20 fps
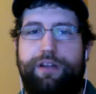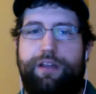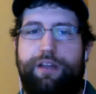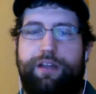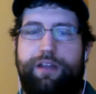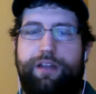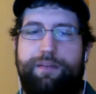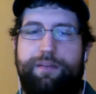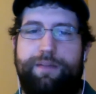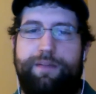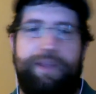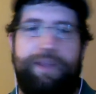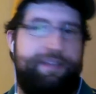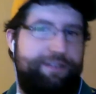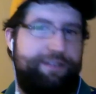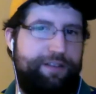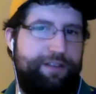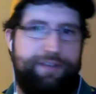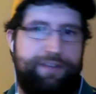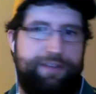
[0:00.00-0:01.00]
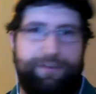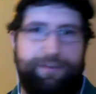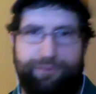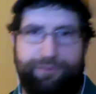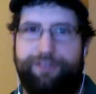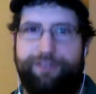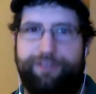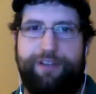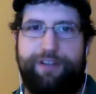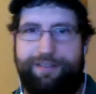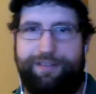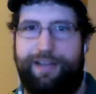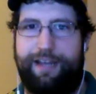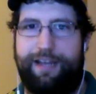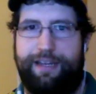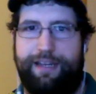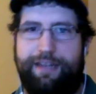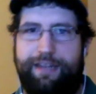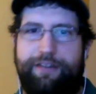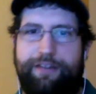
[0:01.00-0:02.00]
And that's another thing we'll discuss
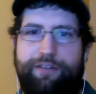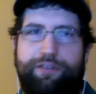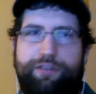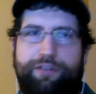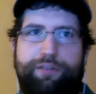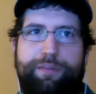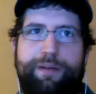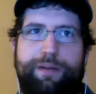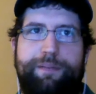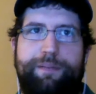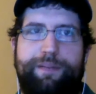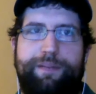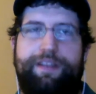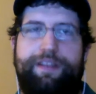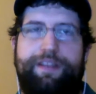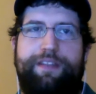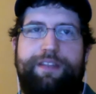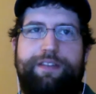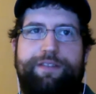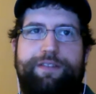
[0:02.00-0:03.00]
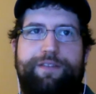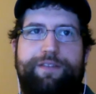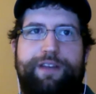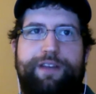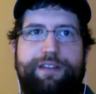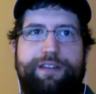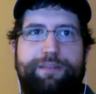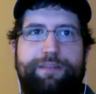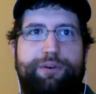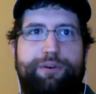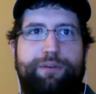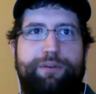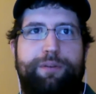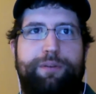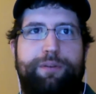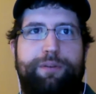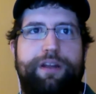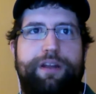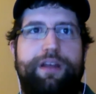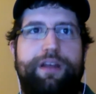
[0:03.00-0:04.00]
stacking here in a little bit because I feel like that's important.
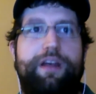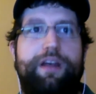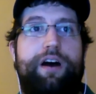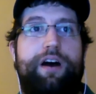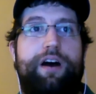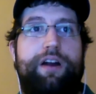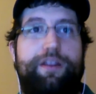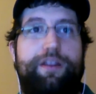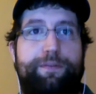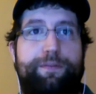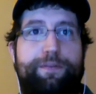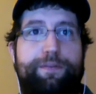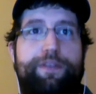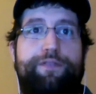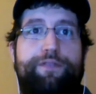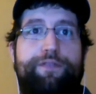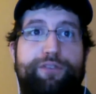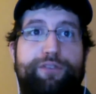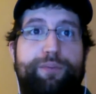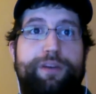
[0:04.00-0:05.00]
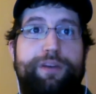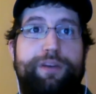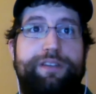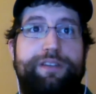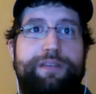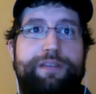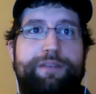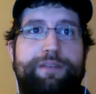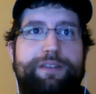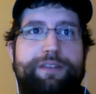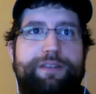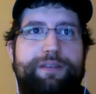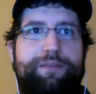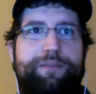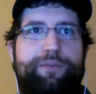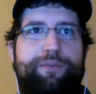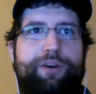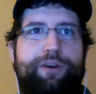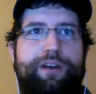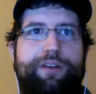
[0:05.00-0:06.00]
But on the first place team, the team
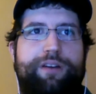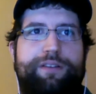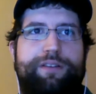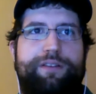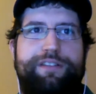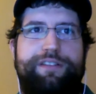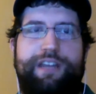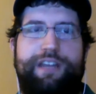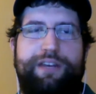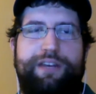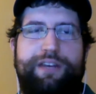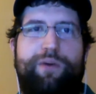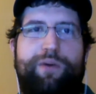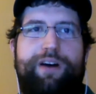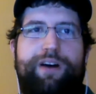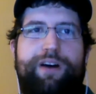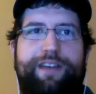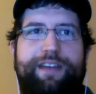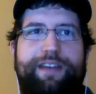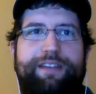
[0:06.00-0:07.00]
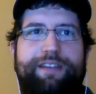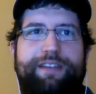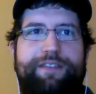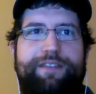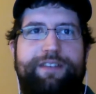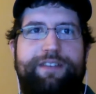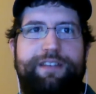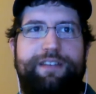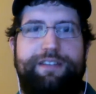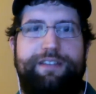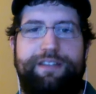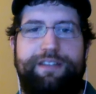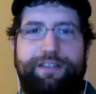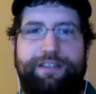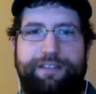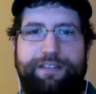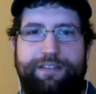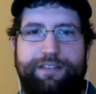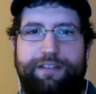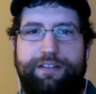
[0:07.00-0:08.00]
that won is
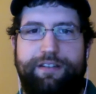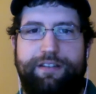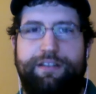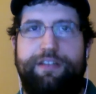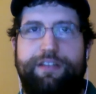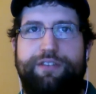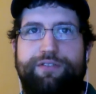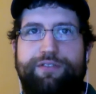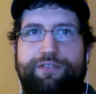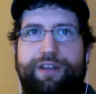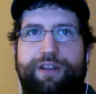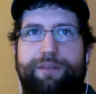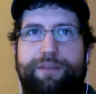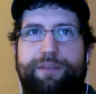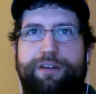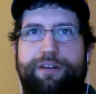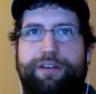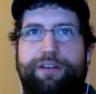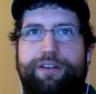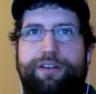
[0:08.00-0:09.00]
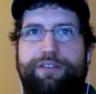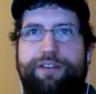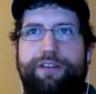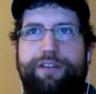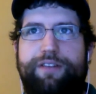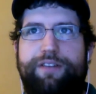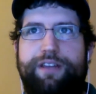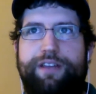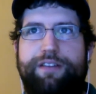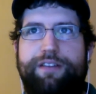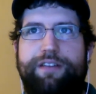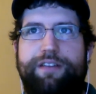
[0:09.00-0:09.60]
JQuave76 is the username on DraftKings.